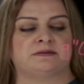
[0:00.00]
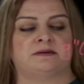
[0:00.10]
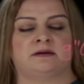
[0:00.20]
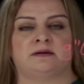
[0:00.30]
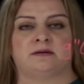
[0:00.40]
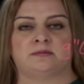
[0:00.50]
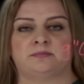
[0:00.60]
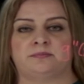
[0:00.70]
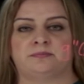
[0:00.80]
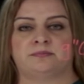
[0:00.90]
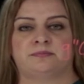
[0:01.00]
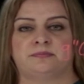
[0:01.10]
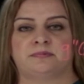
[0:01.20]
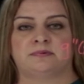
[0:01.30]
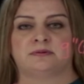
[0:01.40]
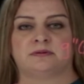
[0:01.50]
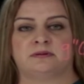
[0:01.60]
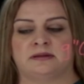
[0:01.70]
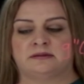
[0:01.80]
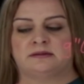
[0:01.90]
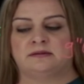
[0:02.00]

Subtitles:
the